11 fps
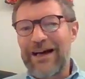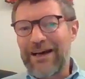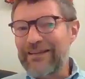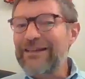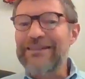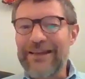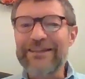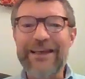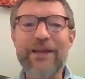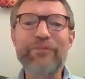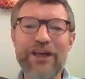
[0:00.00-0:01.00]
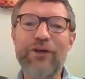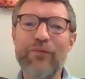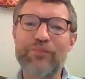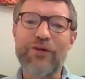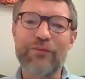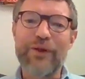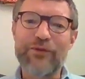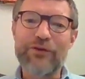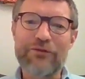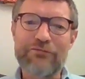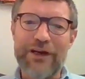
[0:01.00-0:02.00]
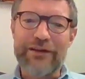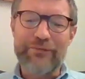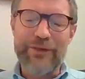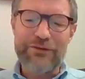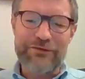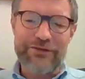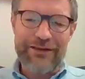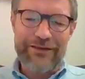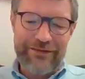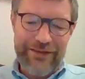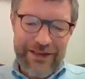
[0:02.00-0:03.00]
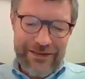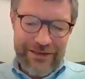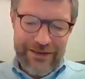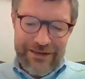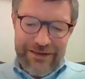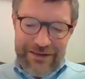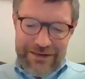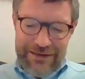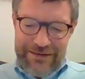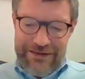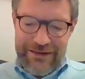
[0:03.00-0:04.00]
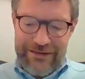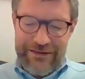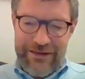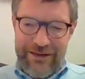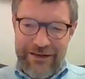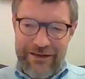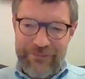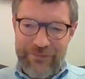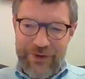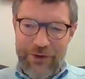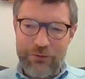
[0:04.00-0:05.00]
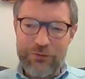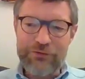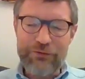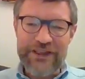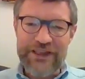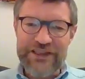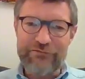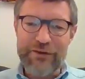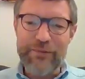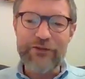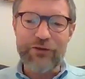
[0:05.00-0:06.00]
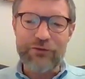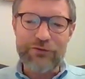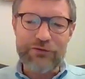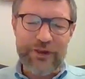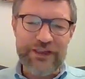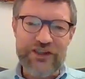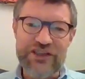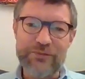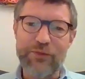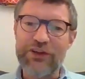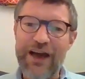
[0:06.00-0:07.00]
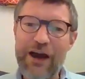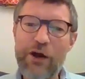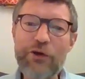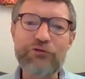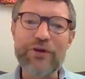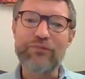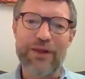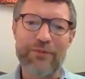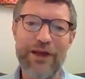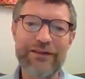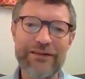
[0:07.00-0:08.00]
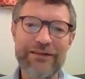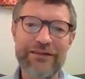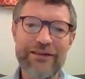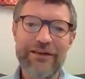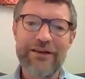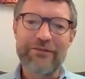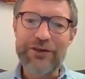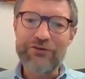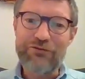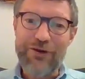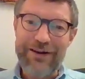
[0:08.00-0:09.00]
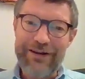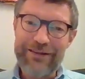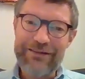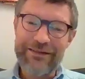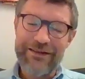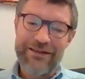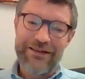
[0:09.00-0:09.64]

I think that can become a problem. You're right, because I think that a good strategy remains a good strategy, but how you implement it requires